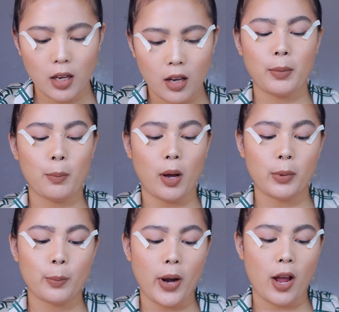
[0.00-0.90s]
Using my
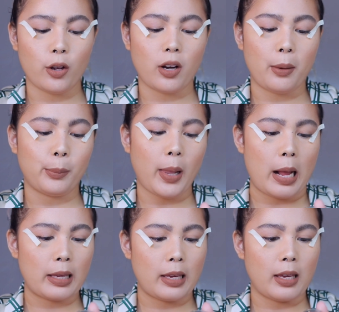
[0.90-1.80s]
Bobbi Brown
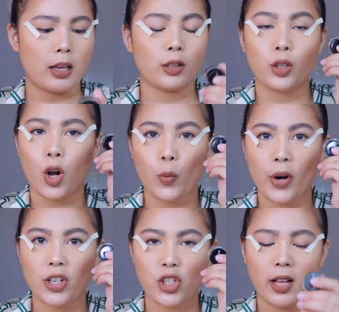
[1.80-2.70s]
Black Ink
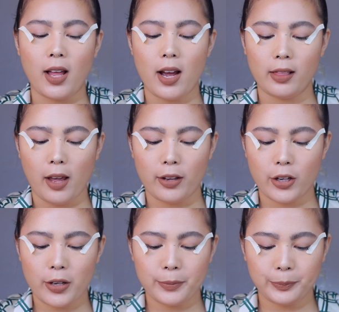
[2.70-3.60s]
Longwear Gel
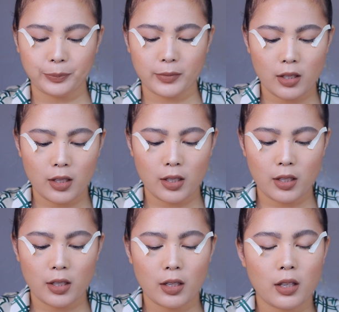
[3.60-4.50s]
Eyeliner
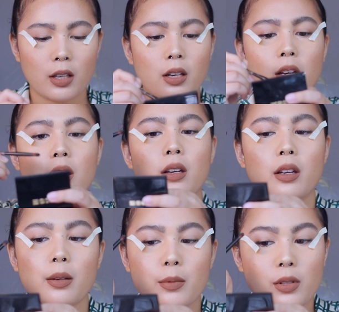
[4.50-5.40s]
and Linda
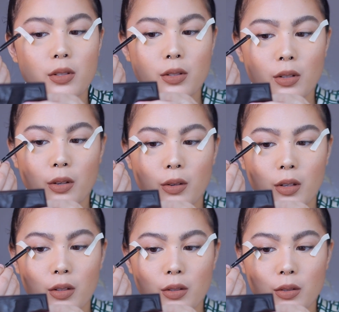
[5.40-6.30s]
Hallberg
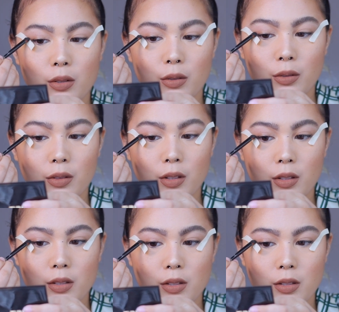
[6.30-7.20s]
303.
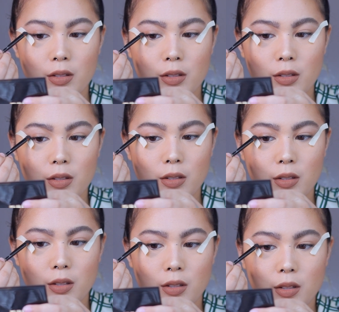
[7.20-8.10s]
I'm just going
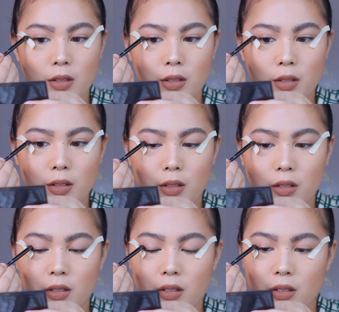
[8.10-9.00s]
to do
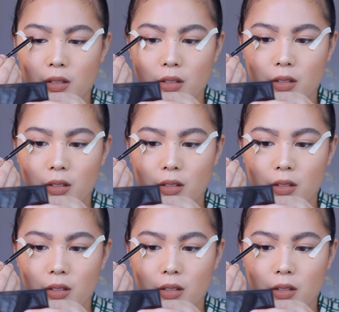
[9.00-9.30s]
this.